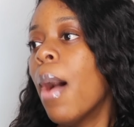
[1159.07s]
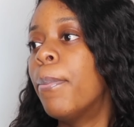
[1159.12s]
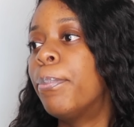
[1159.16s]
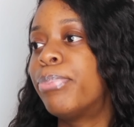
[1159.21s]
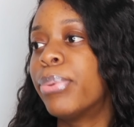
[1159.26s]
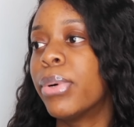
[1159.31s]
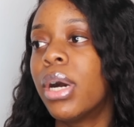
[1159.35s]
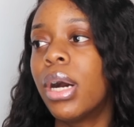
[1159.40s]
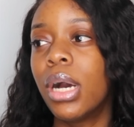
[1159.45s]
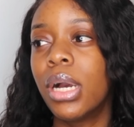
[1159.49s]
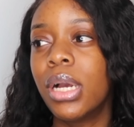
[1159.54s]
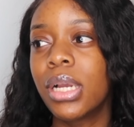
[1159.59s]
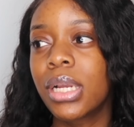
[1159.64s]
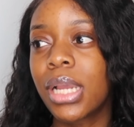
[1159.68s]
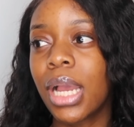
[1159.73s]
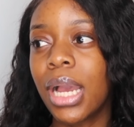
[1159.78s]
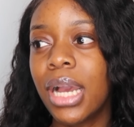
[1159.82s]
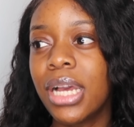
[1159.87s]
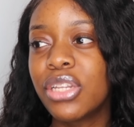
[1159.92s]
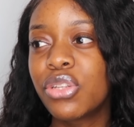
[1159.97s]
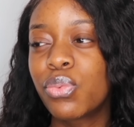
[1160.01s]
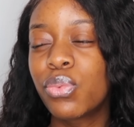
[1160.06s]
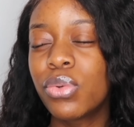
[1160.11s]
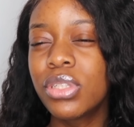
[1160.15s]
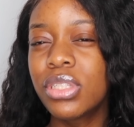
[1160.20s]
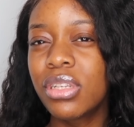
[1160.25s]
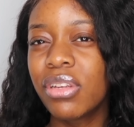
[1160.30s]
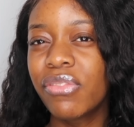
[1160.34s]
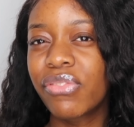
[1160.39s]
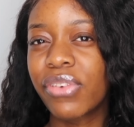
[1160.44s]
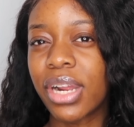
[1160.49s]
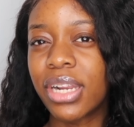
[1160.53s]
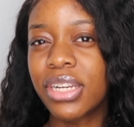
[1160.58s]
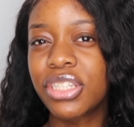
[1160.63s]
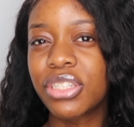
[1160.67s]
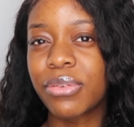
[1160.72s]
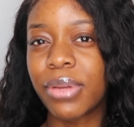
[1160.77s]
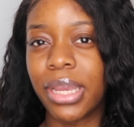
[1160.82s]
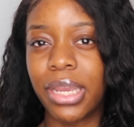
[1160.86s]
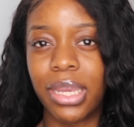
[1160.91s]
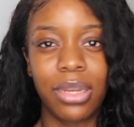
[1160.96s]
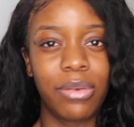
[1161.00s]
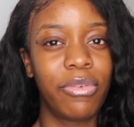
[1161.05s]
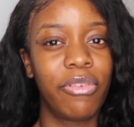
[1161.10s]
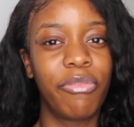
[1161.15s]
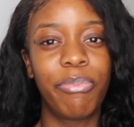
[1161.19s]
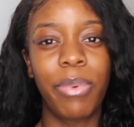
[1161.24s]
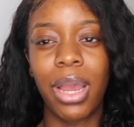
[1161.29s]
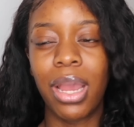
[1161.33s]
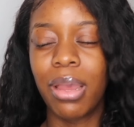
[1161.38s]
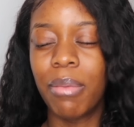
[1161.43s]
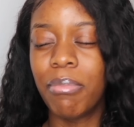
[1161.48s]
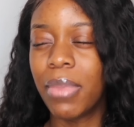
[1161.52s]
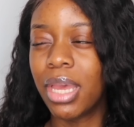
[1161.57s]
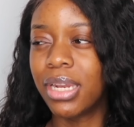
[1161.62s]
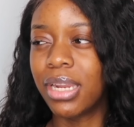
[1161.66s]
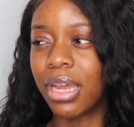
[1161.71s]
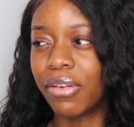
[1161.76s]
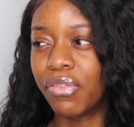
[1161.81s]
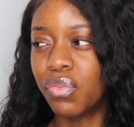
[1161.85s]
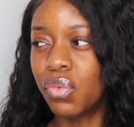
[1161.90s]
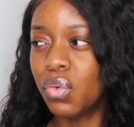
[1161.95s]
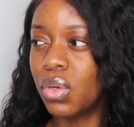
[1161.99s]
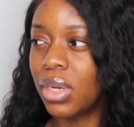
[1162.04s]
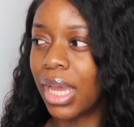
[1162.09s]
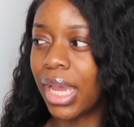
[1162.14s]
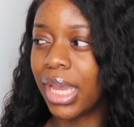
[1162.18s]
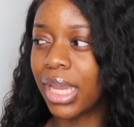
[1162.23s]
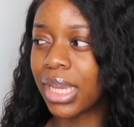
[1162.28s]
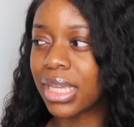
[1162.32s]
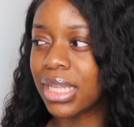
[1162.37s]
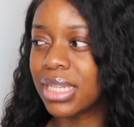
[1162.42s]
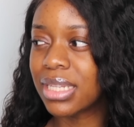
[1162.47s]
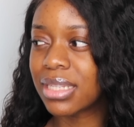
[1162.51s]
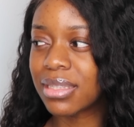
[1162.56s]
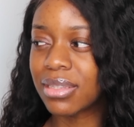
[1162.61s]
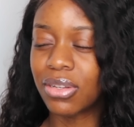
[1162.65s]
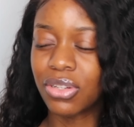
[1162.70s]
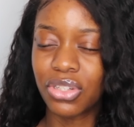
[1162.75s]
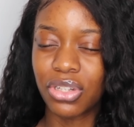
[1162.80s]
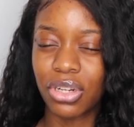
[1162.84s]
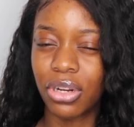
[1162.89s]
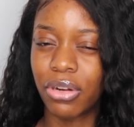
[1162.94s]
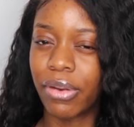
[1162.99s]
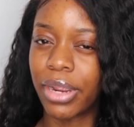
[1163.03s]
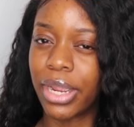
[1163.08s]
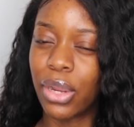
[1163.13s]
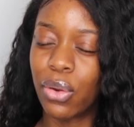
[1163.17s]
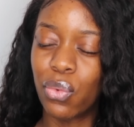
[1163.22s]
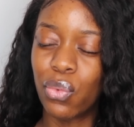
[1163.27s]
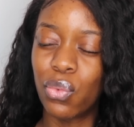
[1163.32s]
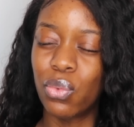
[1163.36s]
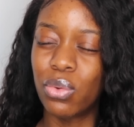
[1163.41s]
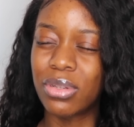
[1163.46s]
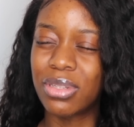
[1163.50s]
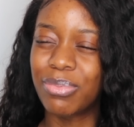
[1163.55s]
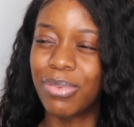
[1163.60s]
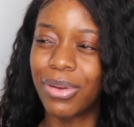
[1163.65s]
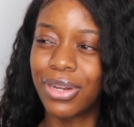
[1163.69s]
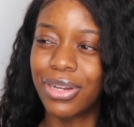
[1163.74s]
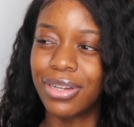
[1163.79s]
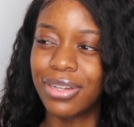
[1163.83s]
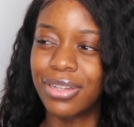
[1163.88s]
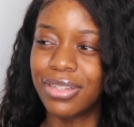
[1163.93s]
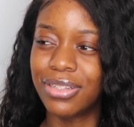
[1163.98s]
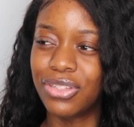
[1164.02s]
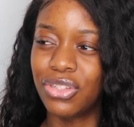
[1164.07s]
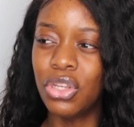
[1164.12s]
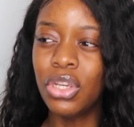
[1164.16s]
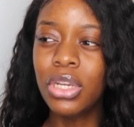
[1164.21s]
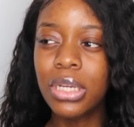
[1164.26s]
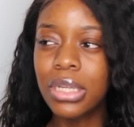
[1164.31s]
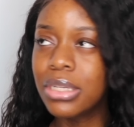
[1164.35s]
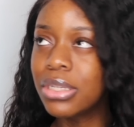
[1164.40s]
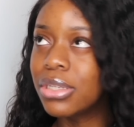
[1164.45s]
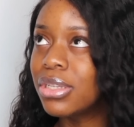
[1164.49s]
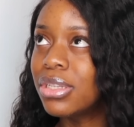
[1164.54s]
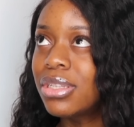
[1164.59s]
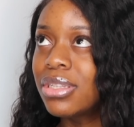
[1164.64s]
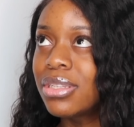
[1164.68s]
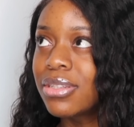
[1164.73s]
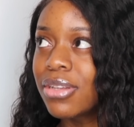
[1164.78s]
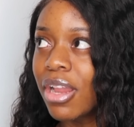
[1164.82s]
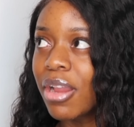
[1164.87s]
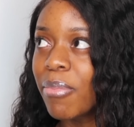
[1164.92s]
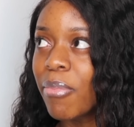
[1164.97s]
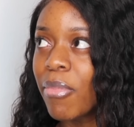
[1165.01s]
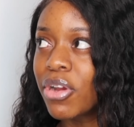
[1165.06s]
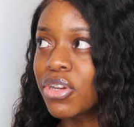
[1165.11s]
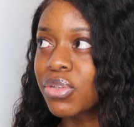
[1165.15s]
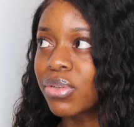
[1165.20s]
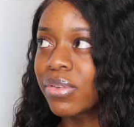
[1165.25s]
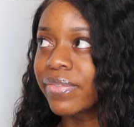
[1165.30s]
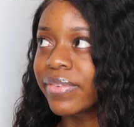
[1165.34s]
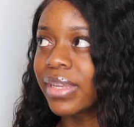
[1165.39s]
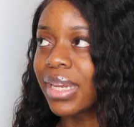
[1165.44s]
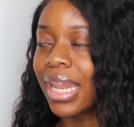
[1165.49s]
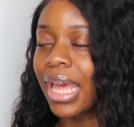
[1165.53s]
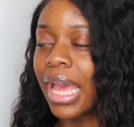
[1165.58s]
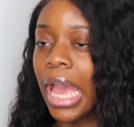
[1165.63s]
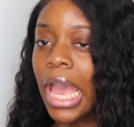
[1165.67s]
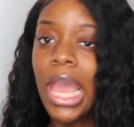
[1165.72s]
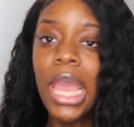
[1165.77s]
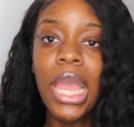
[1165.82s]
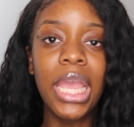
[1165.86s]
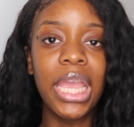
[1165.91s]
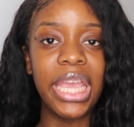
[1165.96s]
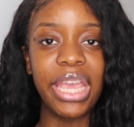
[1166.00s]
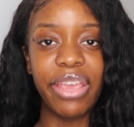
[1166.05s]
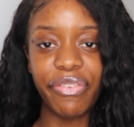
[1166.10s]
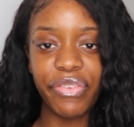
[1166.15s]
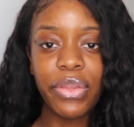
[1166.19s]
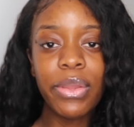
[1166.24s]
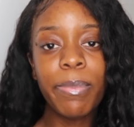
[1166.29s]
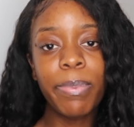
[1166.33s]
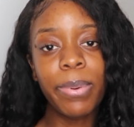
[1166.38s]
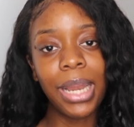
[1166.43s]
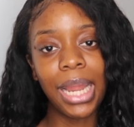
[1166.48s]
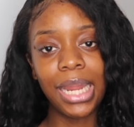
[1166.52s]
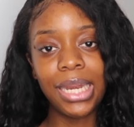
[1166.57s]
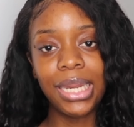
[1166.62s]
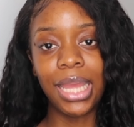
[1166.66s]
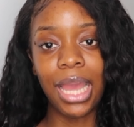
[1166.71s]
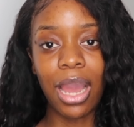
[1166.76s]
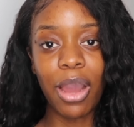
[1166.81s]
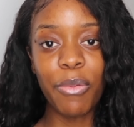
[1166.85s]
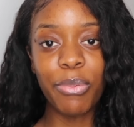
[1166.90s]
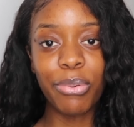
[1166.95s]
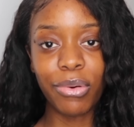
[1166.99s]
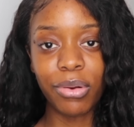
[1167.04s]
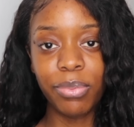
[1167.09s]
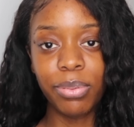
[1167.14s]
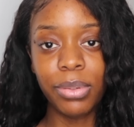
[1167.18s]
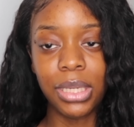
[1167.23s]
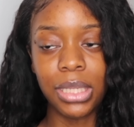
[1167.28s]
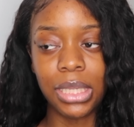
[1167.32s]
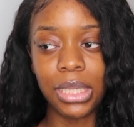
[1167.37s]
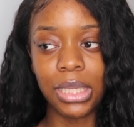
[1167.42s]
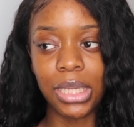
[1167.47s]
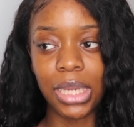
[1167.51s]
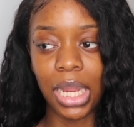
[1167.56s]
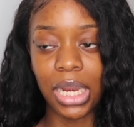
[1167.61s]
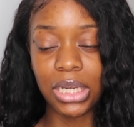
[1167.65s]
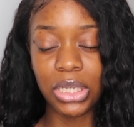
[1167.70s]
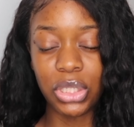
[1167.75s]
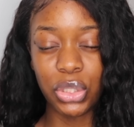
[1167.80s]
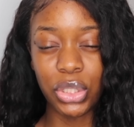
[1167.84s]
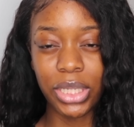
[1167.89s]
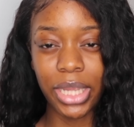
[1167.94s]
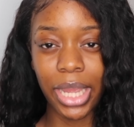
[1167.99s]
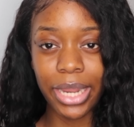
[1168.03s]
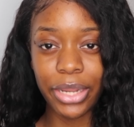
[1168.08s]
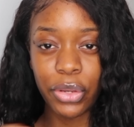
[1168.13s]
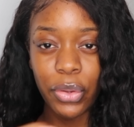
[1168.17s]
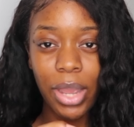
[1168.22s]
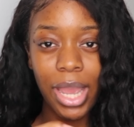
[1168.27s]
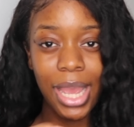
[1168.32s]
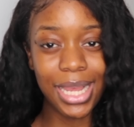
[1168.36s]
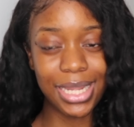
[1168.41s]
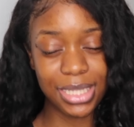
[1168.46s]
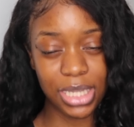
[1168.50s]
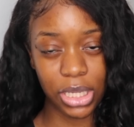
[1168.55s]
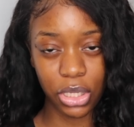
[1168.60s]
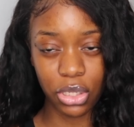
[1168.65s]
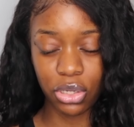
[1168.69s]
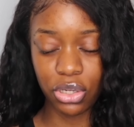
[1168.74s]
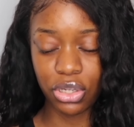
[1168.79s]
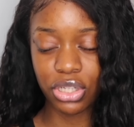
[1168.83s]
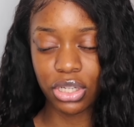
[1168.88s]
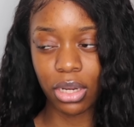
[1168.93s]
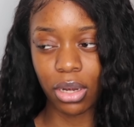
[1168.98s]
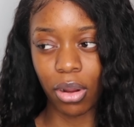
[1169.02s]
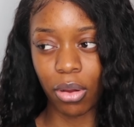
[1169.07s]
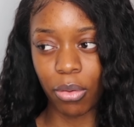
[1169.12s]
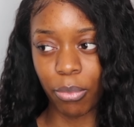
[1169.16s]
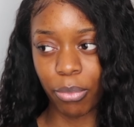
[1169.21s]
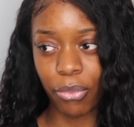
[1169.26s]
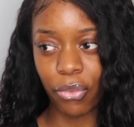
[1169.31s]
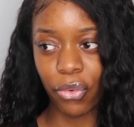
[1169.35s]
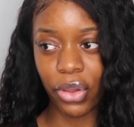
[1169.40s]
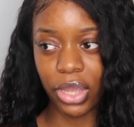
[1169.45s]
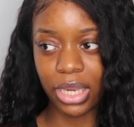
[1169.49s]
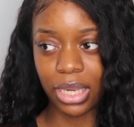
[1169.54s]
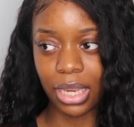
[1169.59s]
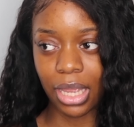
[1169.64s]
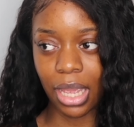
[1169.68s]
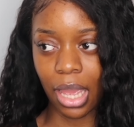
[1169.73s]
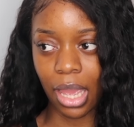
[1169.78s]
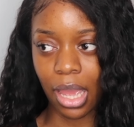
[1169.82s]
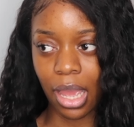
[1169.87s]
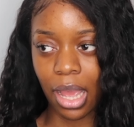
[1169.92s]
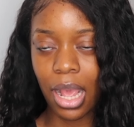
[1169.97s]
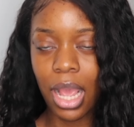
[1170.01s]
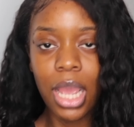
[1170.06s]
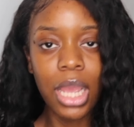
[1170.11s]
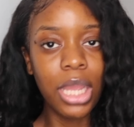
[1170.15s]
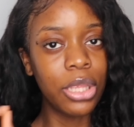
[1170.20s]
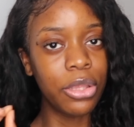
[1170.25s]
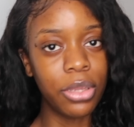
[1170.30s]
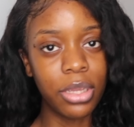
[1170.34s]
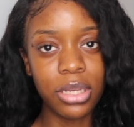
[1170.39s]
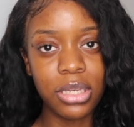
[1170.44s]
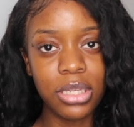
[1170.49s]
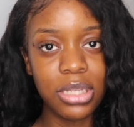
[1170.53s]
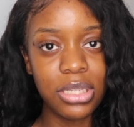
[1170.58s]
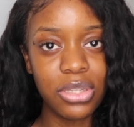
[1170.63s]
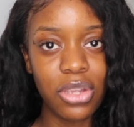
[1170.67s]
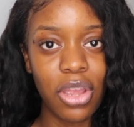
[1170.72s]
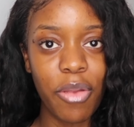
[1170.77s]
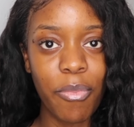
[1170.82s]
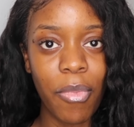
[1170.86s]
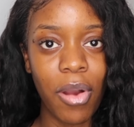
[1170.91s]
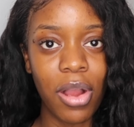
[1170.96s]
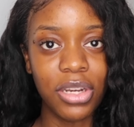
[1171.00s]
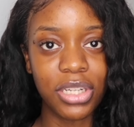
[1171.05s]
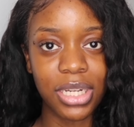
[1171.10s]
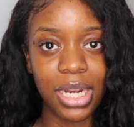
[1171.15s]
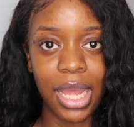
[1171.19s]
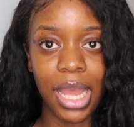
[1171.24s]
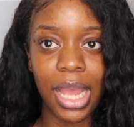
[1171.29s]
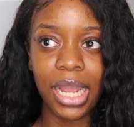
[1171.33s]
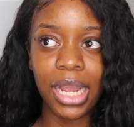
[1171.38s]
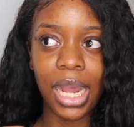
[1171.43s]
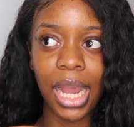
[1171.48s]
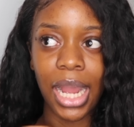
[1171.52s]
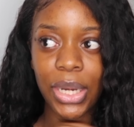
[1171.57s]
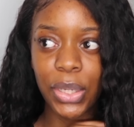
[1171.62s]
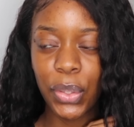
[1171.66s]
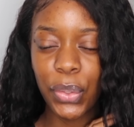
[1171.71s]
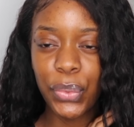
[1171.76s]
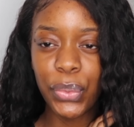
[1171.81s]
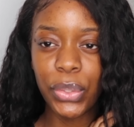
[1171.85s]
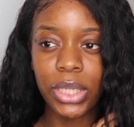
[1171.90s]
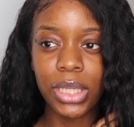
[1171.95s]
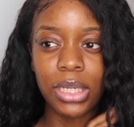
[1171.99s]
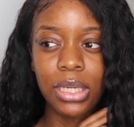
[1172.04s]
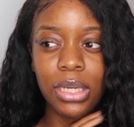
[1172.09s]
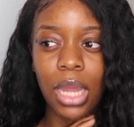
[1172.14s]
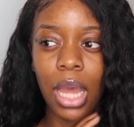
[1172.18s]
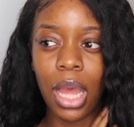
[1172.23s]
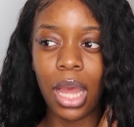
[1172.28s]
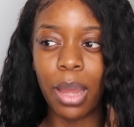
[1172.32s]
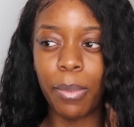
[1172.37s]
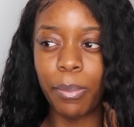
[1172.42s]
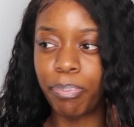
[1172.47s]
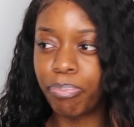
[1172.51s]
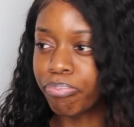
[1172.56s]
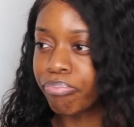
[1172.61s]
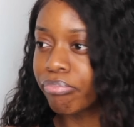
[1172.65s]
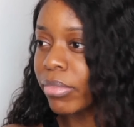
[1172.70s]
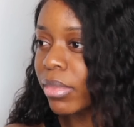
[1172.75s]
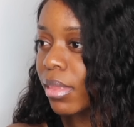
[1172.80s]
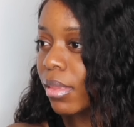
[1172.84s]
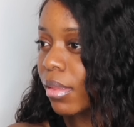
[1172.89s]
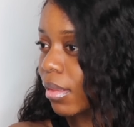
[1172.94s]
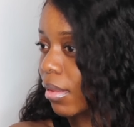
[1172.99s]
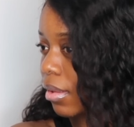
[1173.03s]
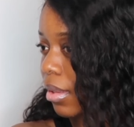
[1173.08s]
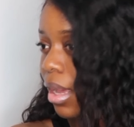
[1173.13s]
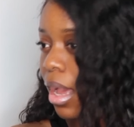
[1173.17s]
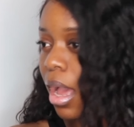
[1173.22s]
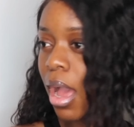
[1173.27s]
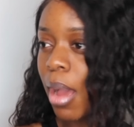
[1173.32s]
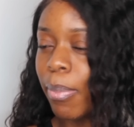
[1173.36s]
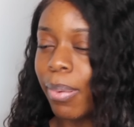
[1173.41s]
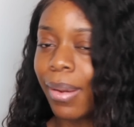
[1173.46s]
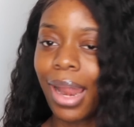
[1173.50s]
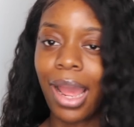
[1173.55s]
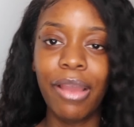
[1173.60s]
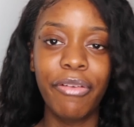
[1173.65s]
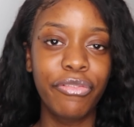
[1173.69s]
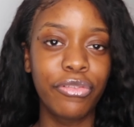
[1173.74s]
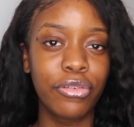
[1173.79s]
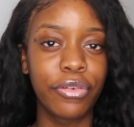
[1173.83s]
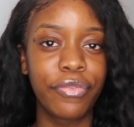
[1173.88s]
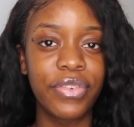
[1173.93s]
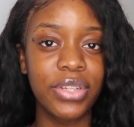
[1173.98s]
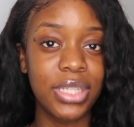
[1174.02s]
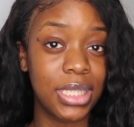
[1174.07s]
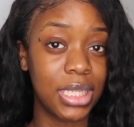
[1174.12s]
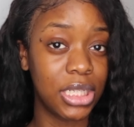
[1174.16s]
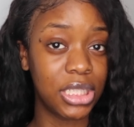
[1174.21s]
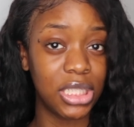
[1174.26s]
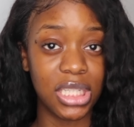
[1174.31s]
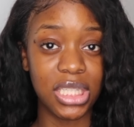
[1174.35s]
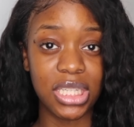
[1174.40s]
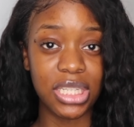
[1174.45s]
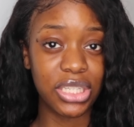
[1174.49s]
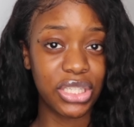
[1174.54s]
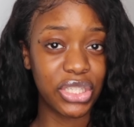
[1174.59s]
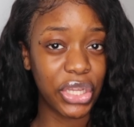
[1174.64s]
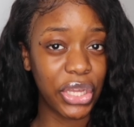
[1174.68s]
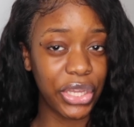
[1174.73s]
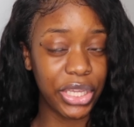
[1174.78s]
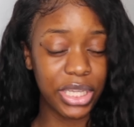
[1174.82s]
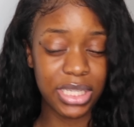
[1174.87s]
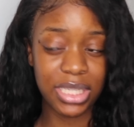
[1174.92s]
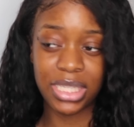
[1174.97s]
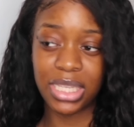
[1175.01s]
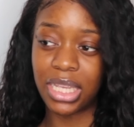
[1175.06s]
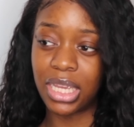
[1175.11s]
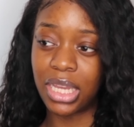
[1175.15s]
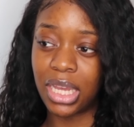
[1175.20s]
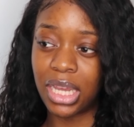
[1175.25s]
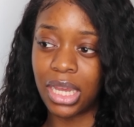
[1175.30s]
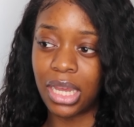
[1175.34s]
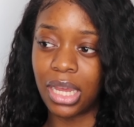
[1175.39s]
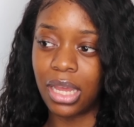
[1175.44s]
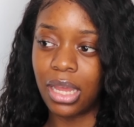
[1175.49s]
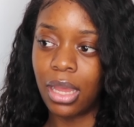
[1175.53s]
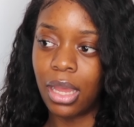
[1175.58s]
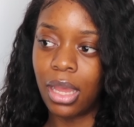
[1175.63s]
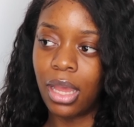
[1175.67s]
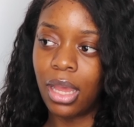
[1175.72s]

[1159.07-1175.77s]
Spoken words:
But guys, once you've graduated with Biomed, I feel like it's such a great course because you can do so much with it. Like, if you plan it out properly and you get your execution on point, yeah, you can do so much. Like, I know you can apply for a physician's associate,